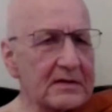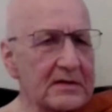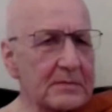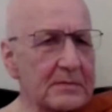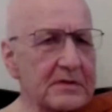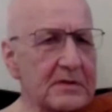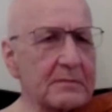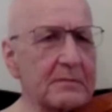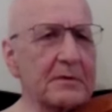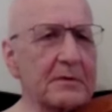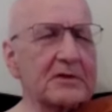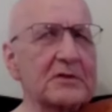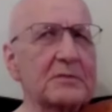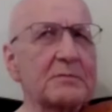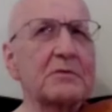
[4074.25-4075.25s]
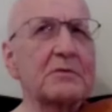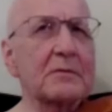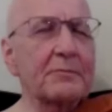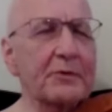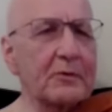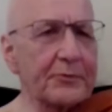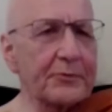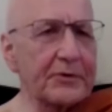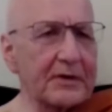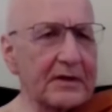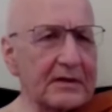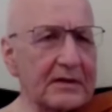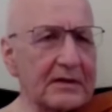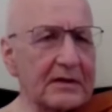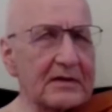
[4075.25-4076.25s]
seems to be much more
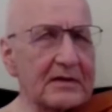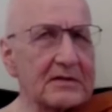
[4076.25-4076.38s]
appropriate,